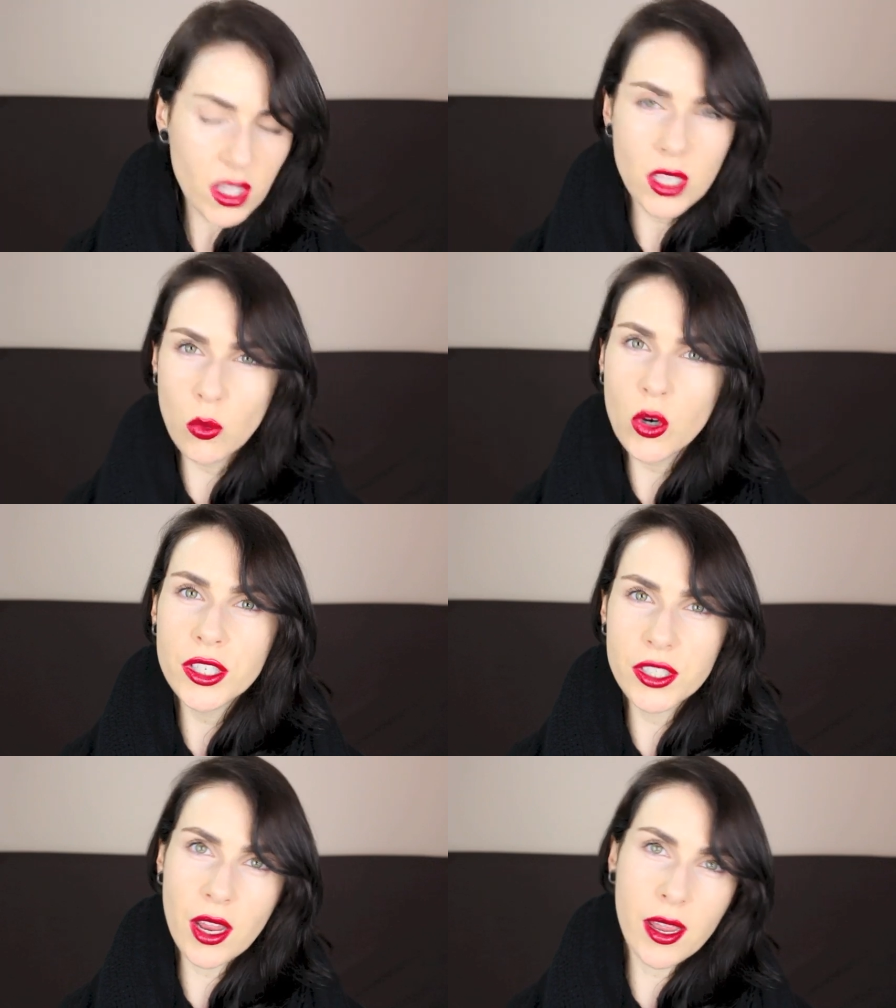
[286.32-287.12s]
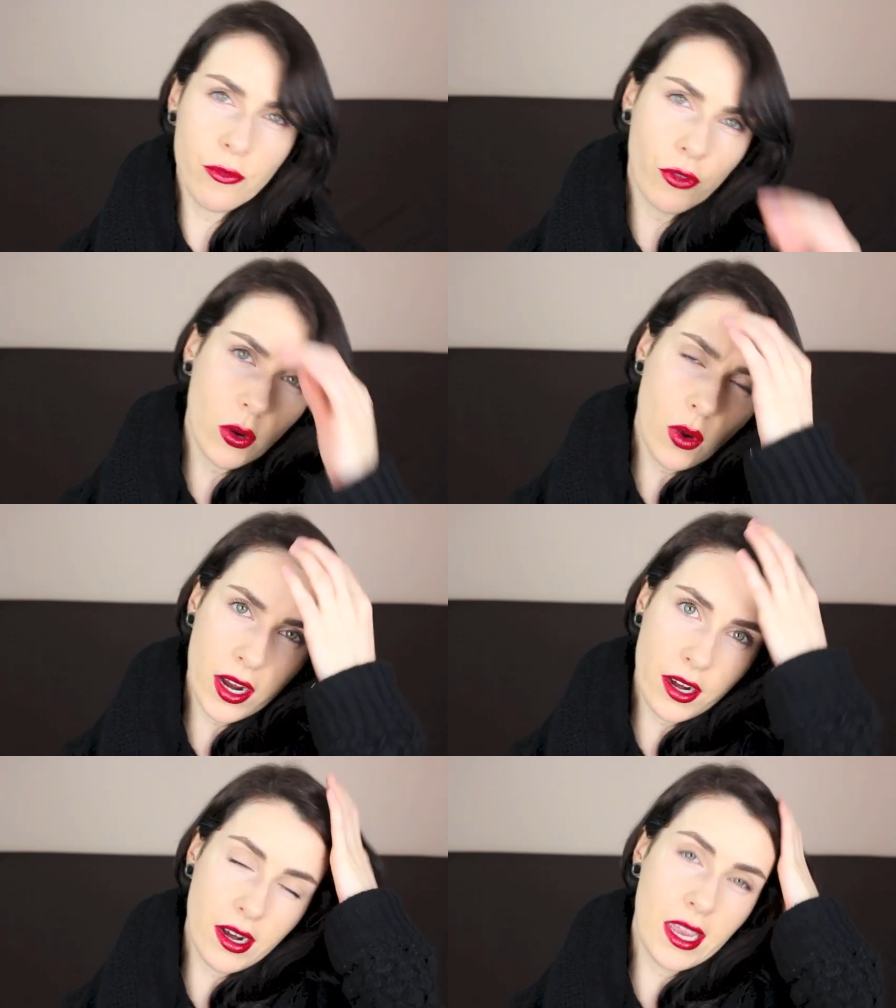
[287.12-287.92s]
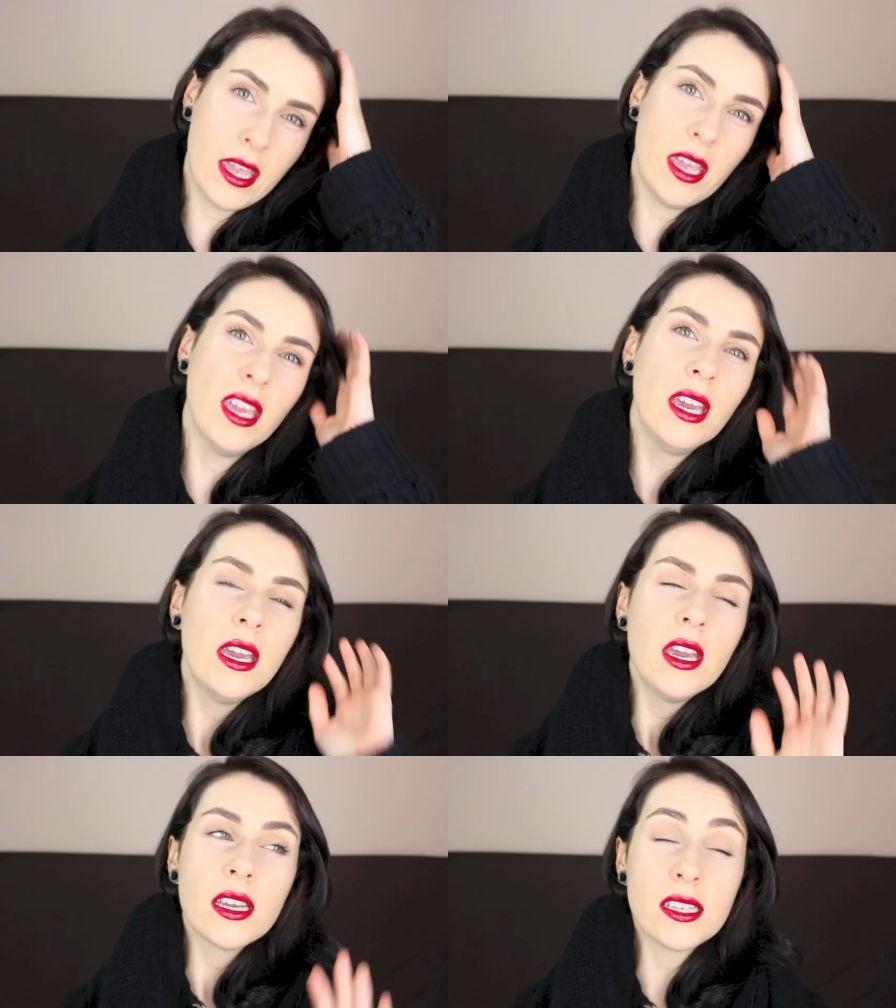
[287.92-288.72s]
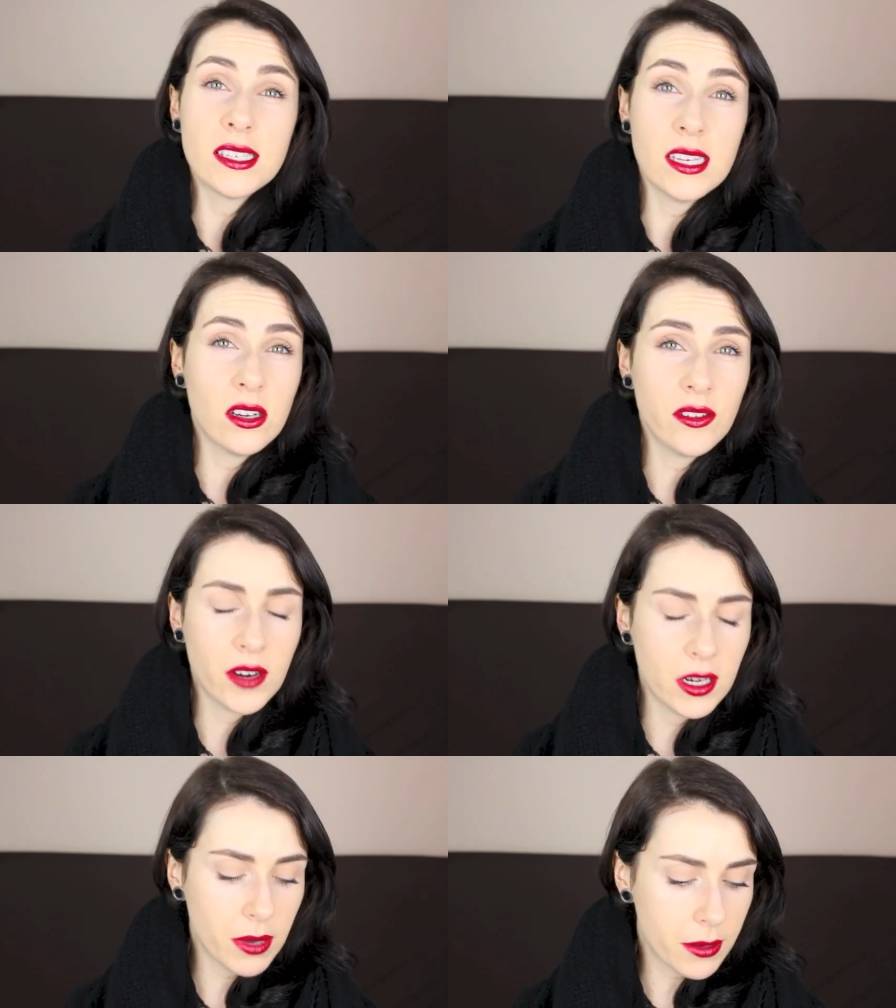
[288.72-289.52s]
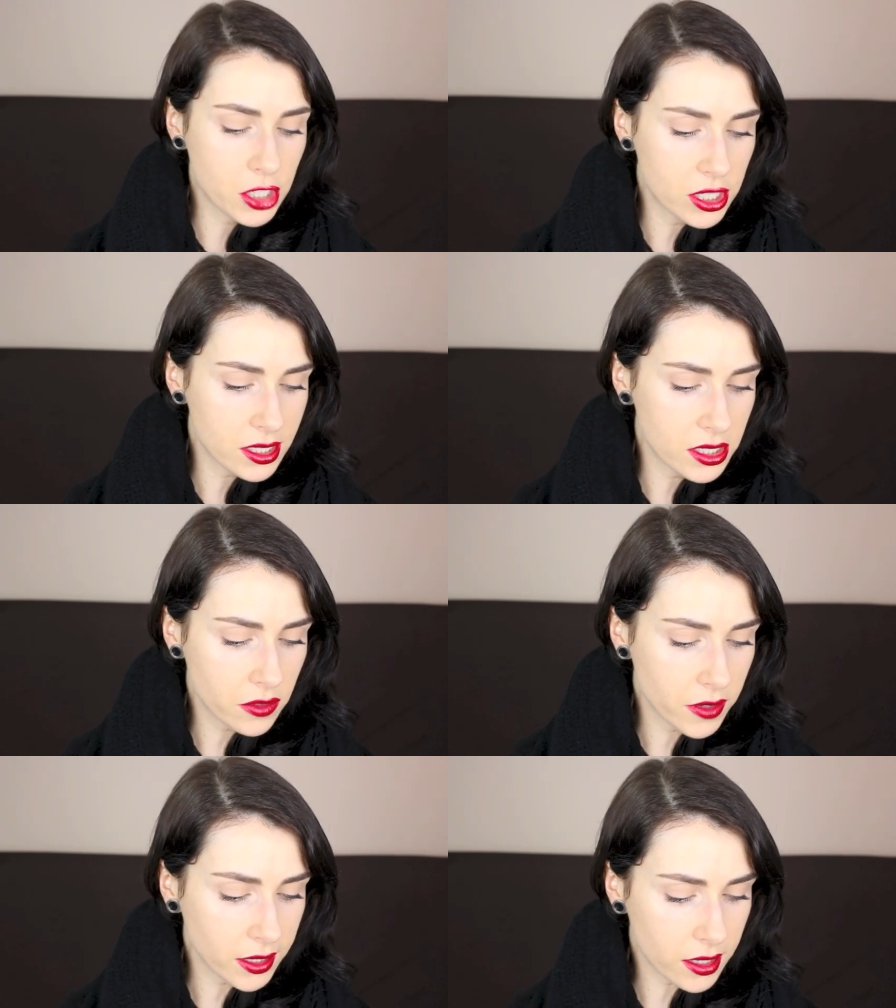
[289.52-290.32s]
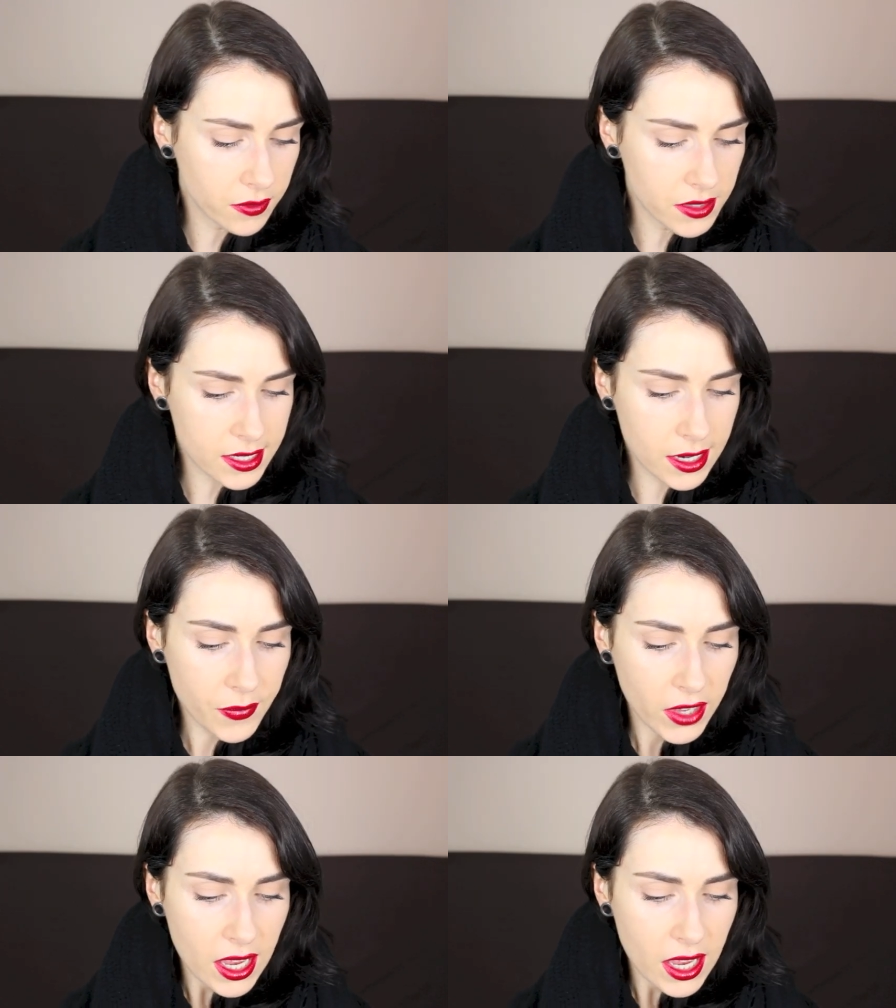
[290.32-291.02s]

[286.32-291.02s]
you would require a concealer for any blemishes and stuff like that, obviously.